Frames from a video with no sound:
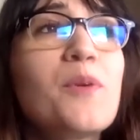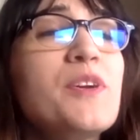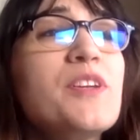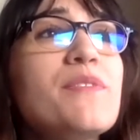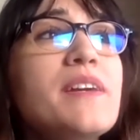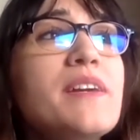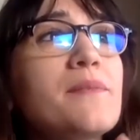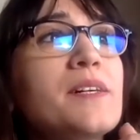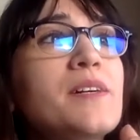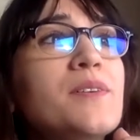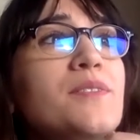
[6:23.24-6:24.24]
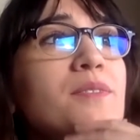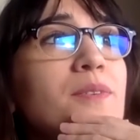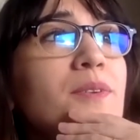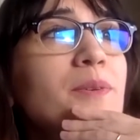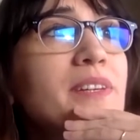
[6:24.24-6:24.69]
When you think
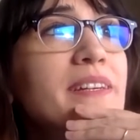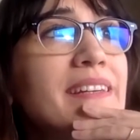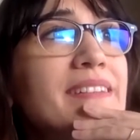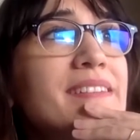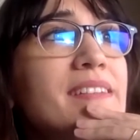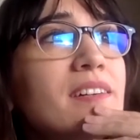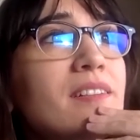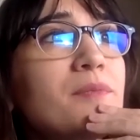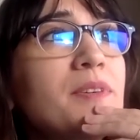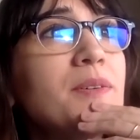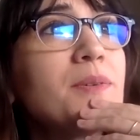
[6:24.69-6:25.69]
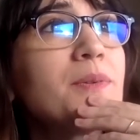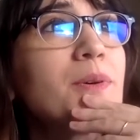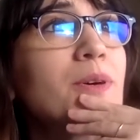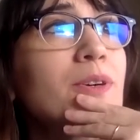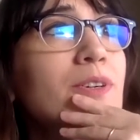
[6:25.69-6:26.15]
about, you know, the classical
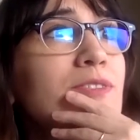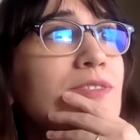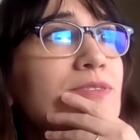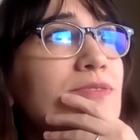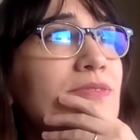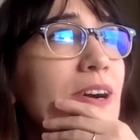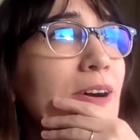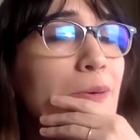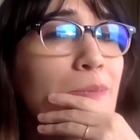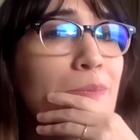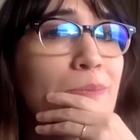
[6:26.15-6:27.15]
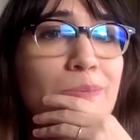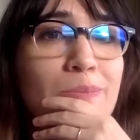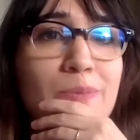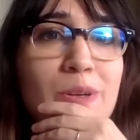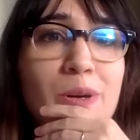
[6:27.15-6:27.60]
view of
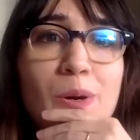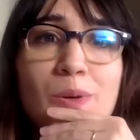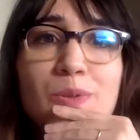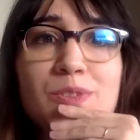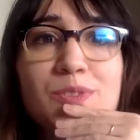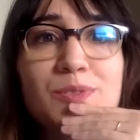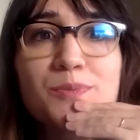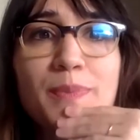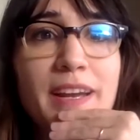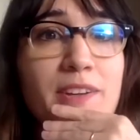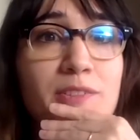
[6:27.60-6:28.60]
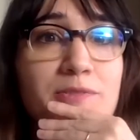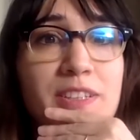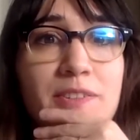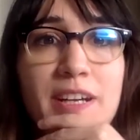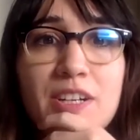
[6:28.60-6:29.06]
host-microbe
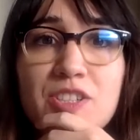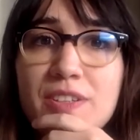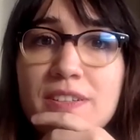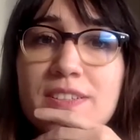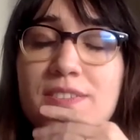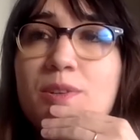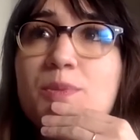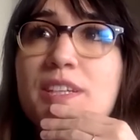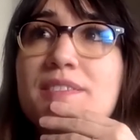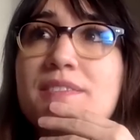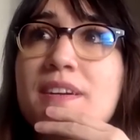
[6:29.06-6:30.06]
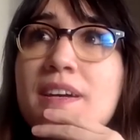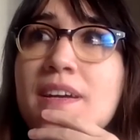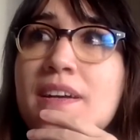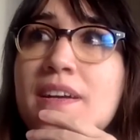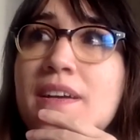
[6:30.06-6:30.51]
interaction, it's always
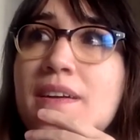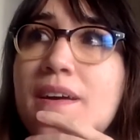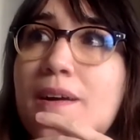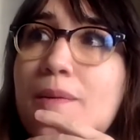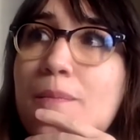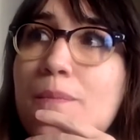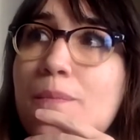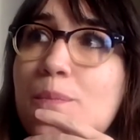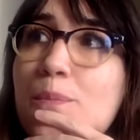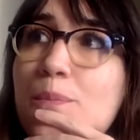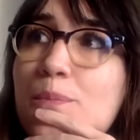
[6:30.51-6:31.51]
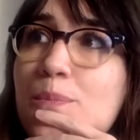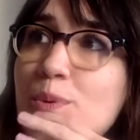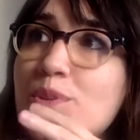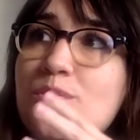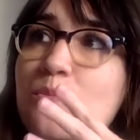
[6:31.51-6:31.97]

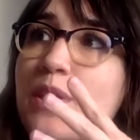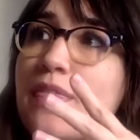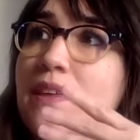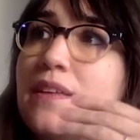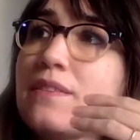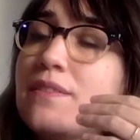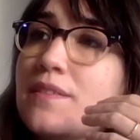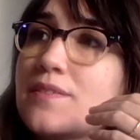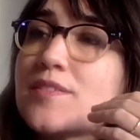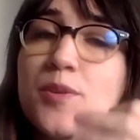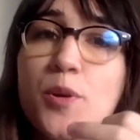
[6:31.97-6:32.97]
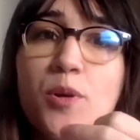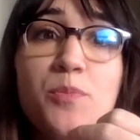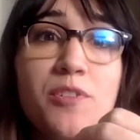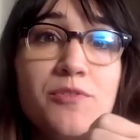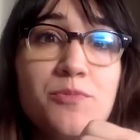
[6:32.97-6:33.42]
put within the
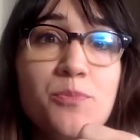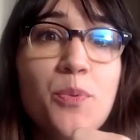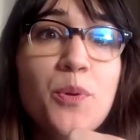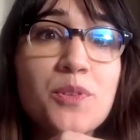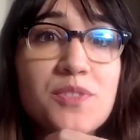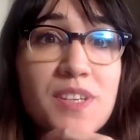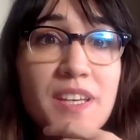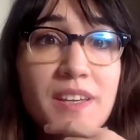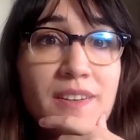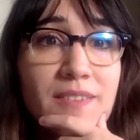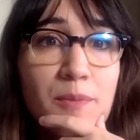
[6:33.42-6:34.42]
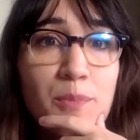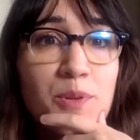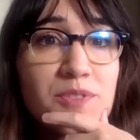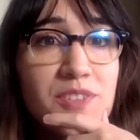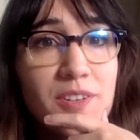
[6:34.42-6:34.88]
scope of protein
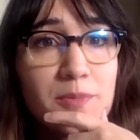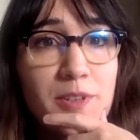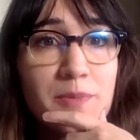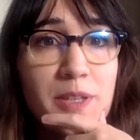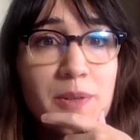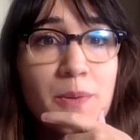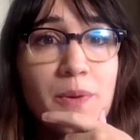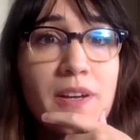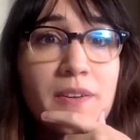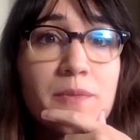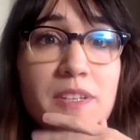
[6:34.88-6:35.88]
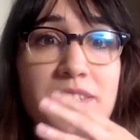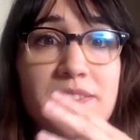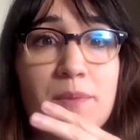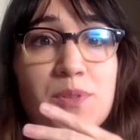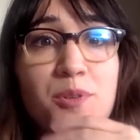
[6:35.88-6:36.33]
overview,
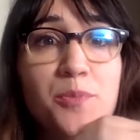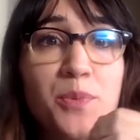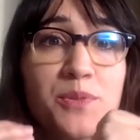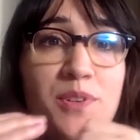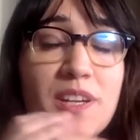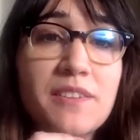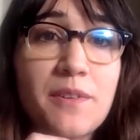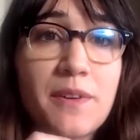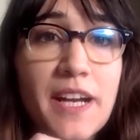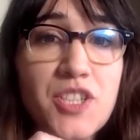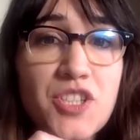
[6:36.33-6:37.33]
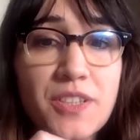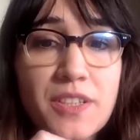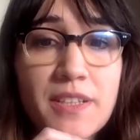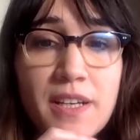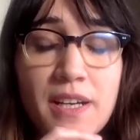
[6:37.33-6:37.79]
receptor-protein
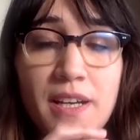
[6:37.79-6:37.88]
interaction.